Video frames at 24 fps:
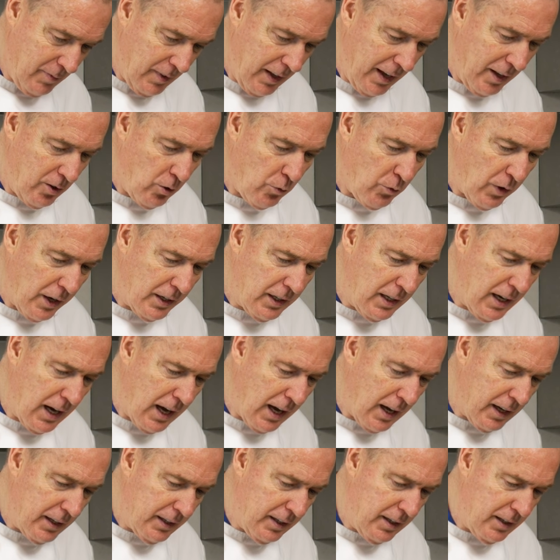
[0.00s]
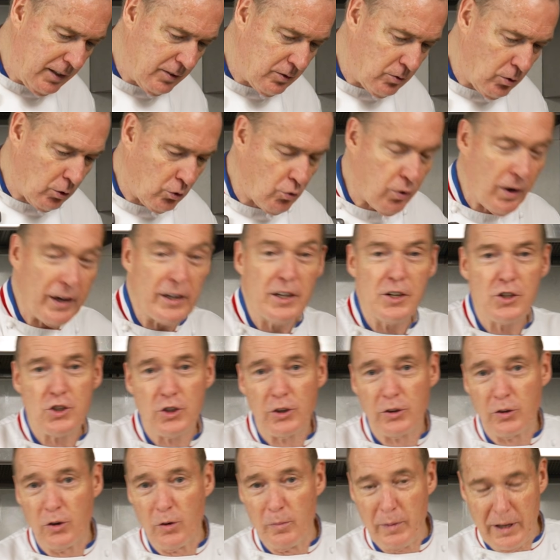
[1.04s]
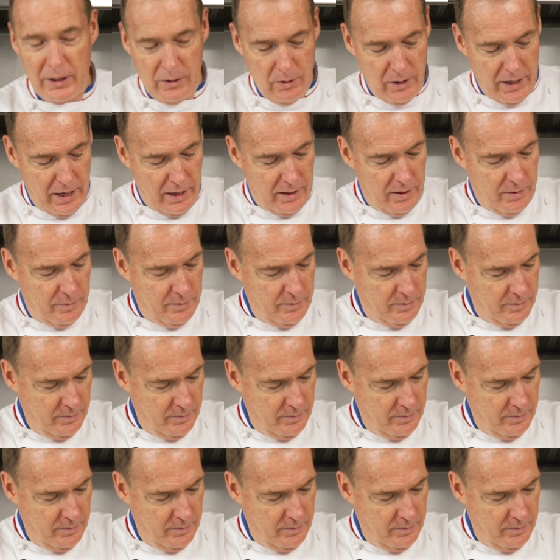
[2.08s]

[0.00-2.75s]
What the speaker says: And the vanilla is the traditional Madeleine.